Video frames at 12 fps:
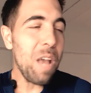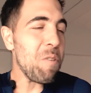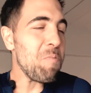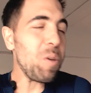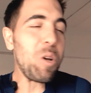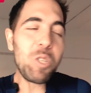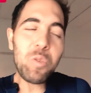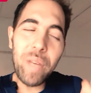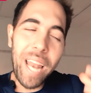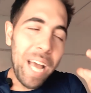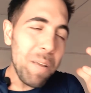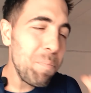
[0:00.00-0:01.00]
Because
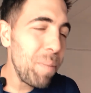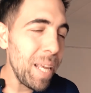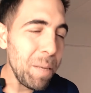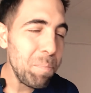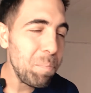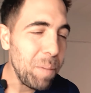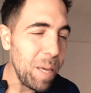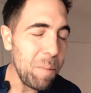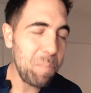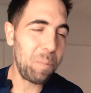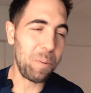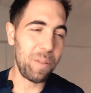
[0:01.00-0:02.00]
when I blame
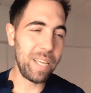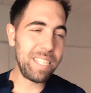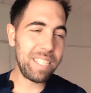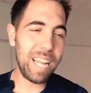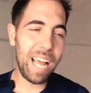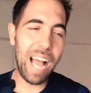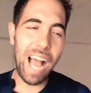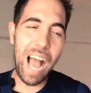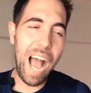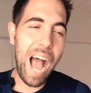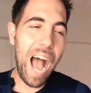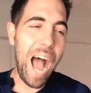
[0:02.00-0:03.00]
people, it's like
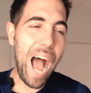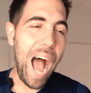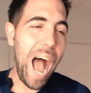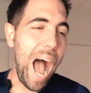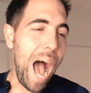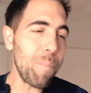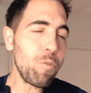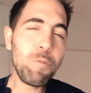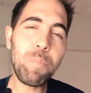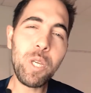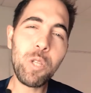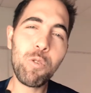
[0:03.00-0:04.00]
I'm not
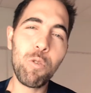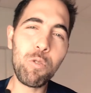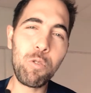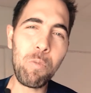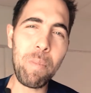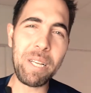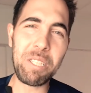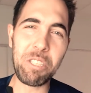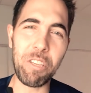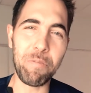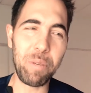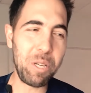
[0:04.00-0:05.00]
being true to
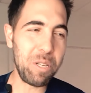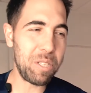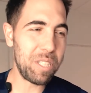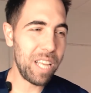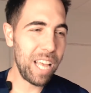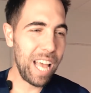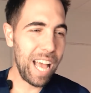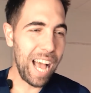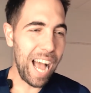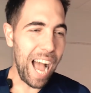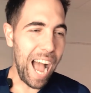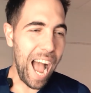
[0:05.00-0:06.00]
myself because
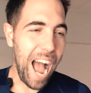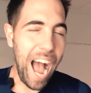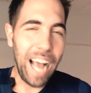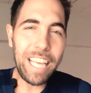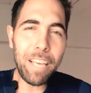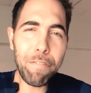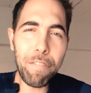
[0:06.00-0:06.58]
I give